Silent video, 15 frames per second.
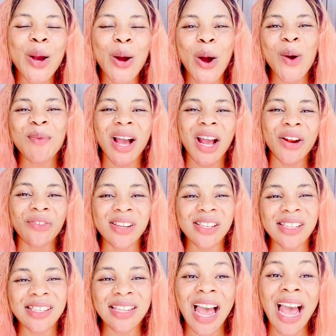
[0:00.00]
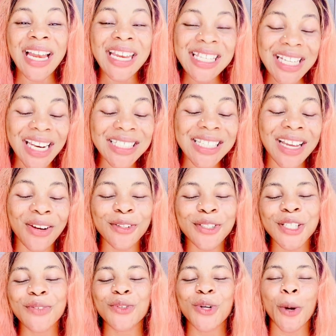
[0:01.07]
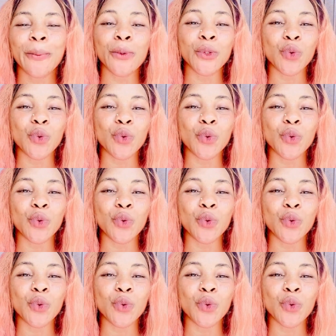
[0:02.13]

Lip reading: Come and register. And these classes are not even up